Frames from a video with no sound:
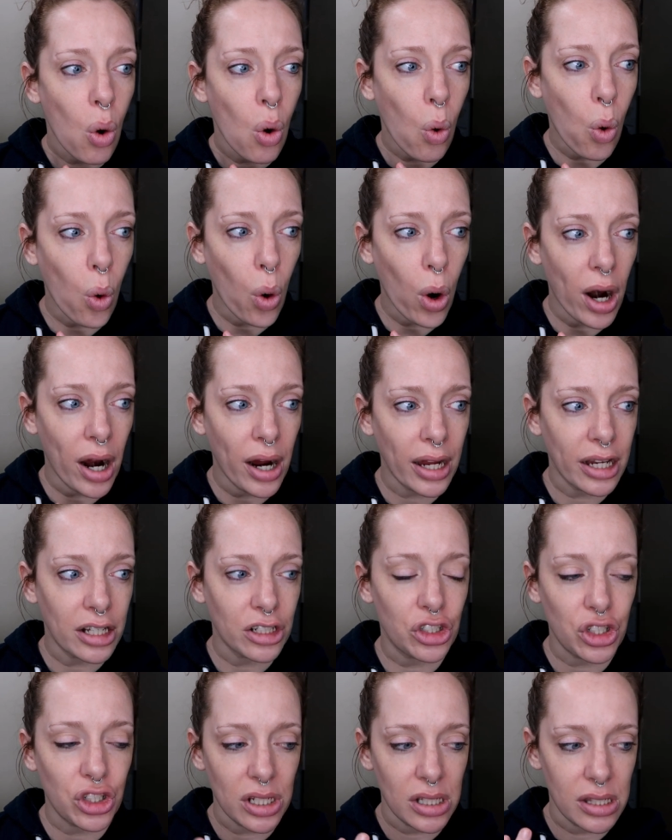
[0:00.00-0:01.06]
or
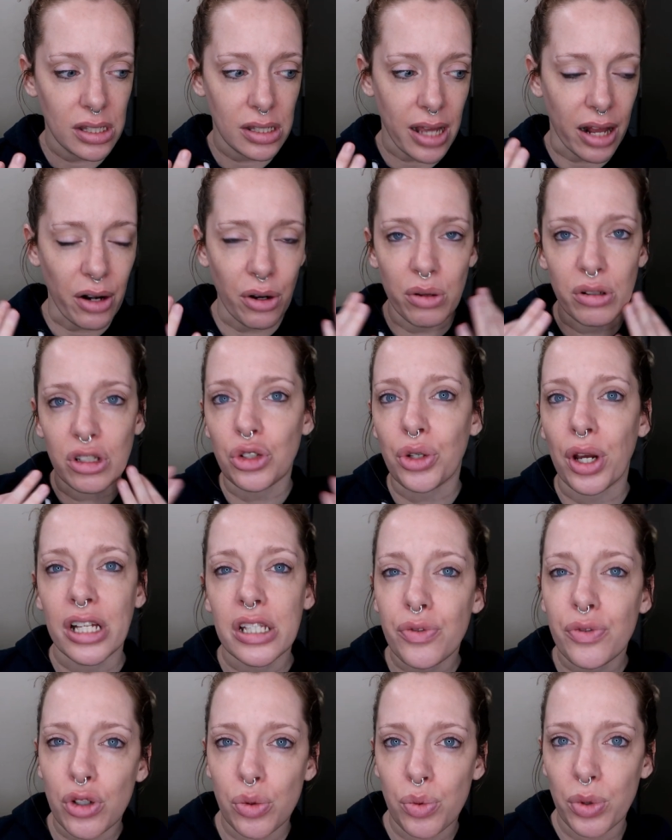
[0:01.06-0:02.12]
it just, I don't know, it
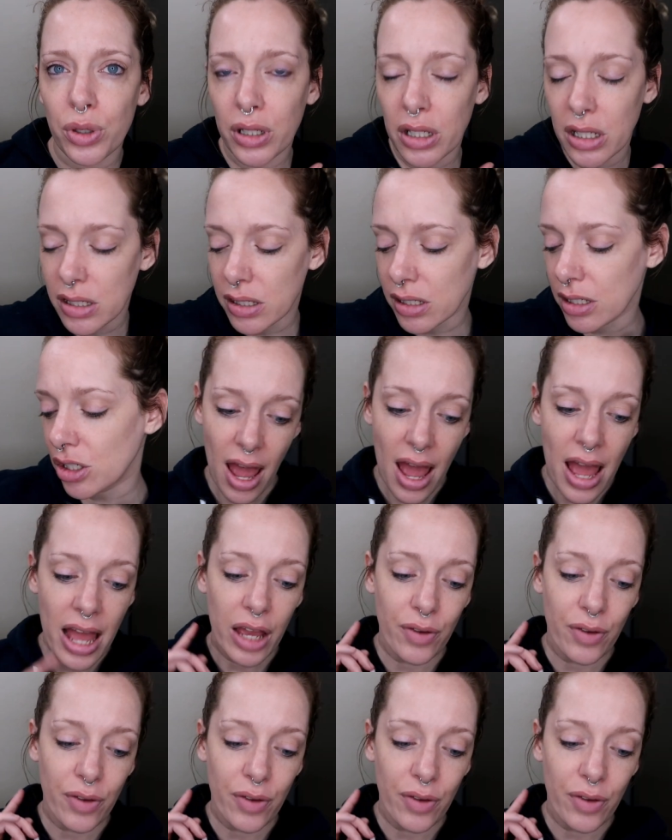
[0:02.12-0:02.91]
transfers really easily.